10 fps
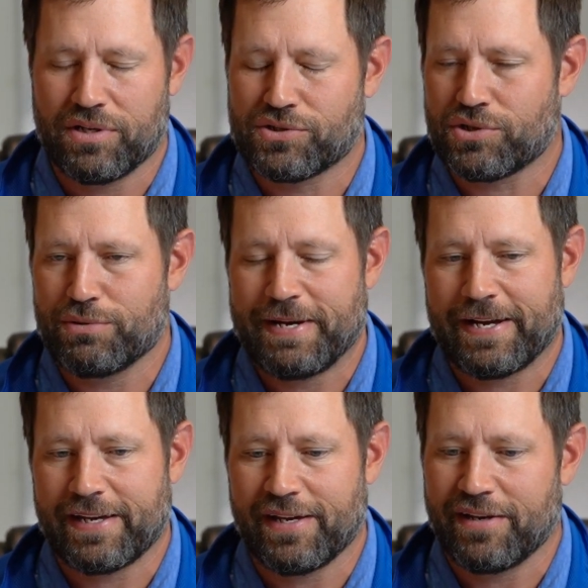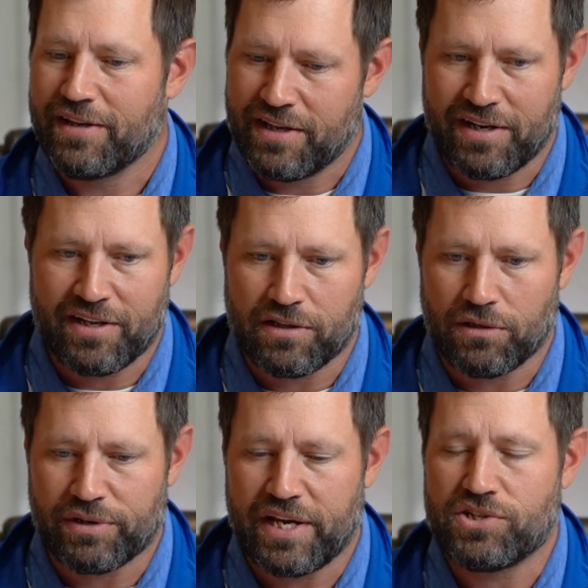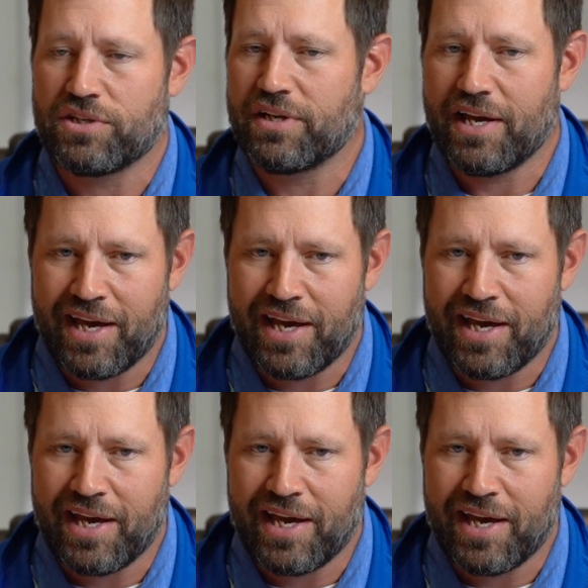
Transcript: a screw back in another location,